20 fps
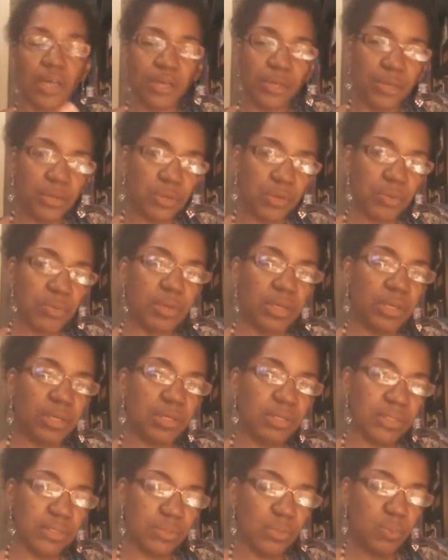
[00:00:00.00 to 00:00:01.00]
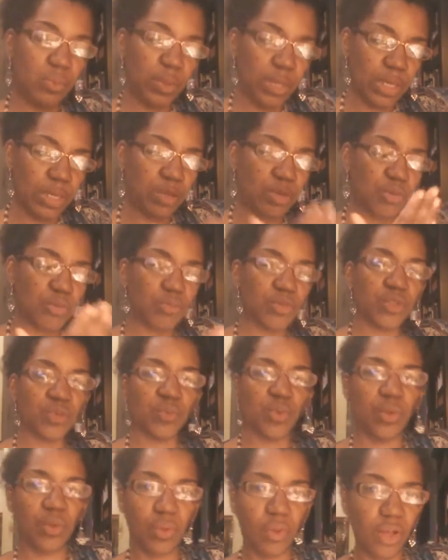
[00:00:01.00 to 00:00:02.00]
humans, we humans,
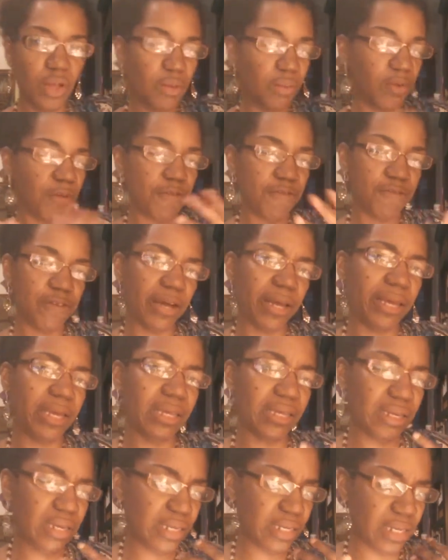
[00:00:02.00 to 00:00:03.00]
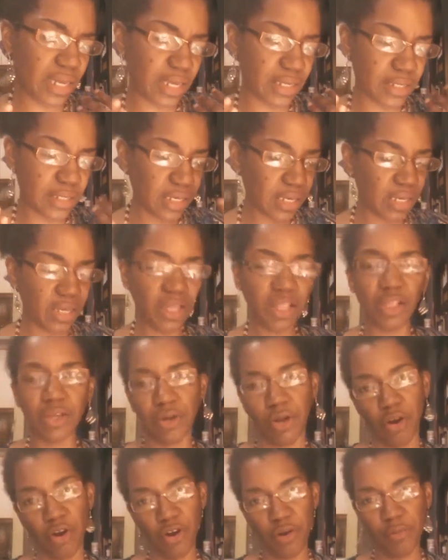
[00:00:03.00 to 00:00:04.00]
will, will fight and, and kill
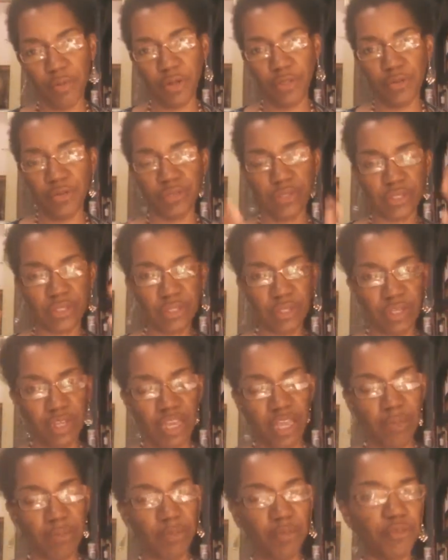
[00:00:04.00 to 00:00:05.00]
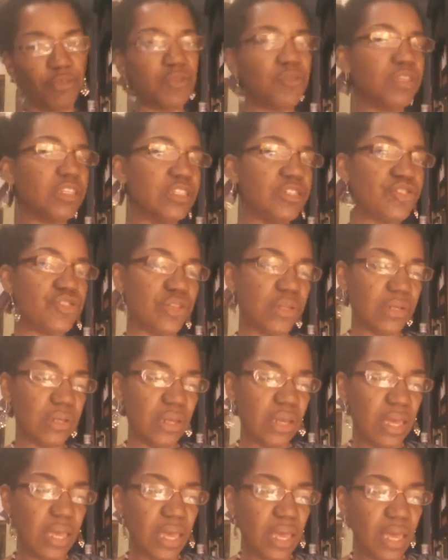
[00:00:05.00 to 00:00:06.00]
and harm others in the name of a religion.
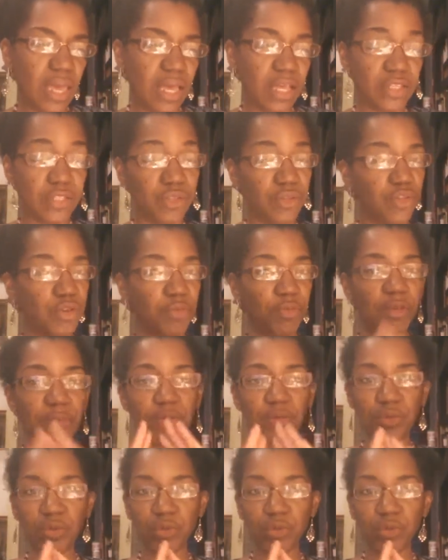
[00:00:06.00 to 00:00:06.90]
And so there are people